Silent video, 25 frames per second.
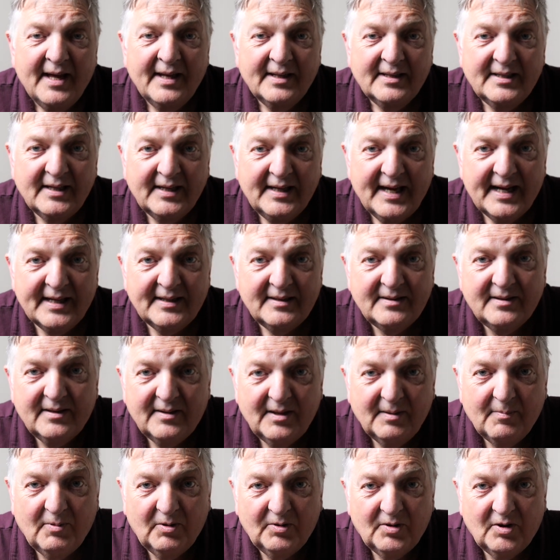to get
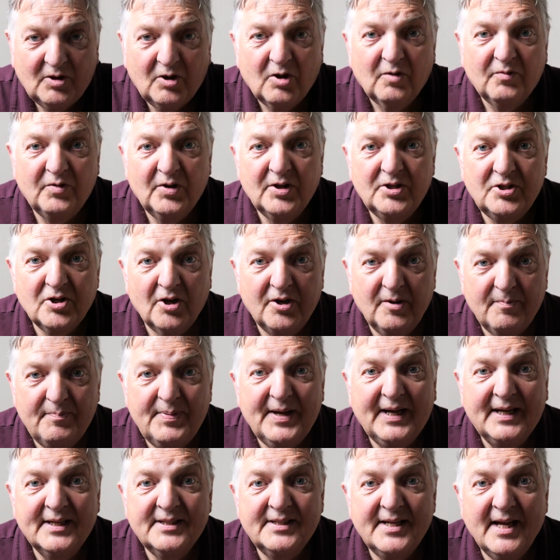the, the coverage on a
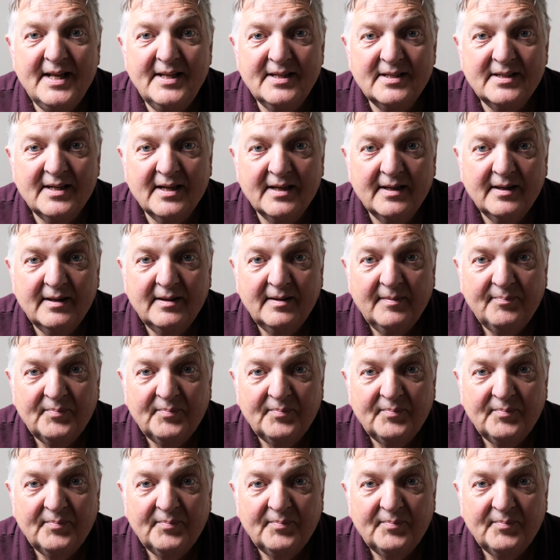bigger sensor.